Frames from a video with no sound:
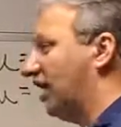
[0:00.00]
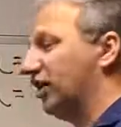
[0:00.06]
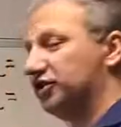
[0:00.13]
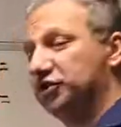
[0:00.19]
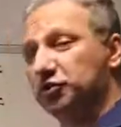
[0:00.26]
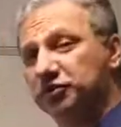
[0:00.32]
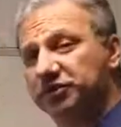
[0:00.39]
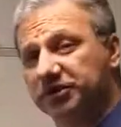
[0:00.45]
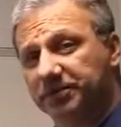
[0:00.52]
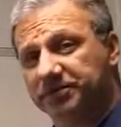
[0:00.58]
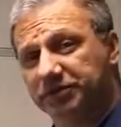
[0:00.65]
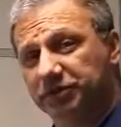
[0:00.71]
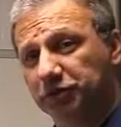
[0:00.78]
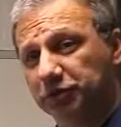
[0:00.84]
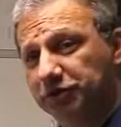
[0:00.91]
on
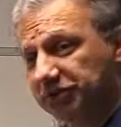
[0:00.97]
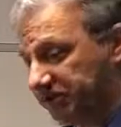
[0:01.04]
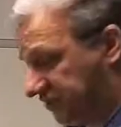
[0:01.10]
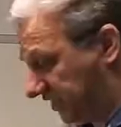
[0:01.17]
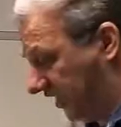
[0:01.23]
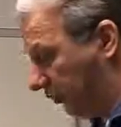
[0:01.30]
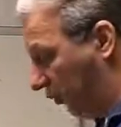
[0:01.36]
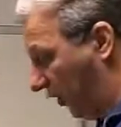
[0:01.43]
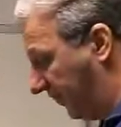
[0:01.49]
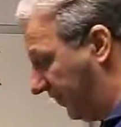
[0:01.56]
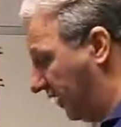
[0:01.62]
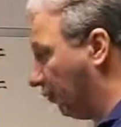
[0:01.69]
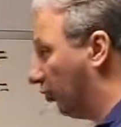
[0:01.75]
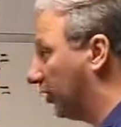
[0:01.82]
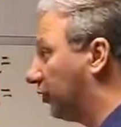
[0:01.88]
U-substitutions and when
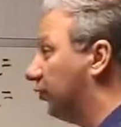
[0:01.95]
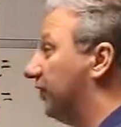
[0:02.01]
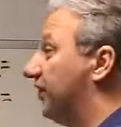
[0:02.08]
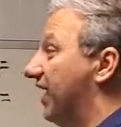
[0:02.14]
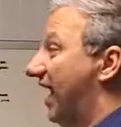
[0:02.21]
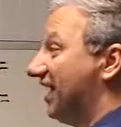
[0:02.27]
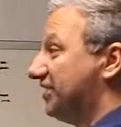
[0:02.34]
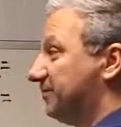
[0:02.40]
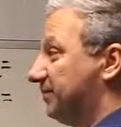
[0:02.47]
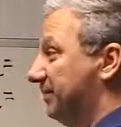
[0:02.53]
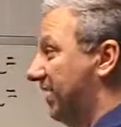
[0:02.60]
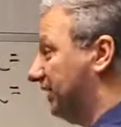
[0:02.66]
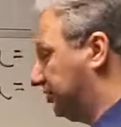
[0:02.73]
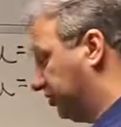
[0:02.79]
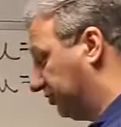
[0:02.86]
they work with
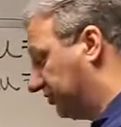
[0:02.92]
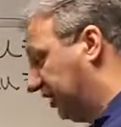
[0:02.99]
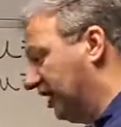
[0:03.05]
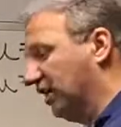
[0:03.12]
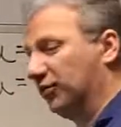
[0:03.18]
exponentials.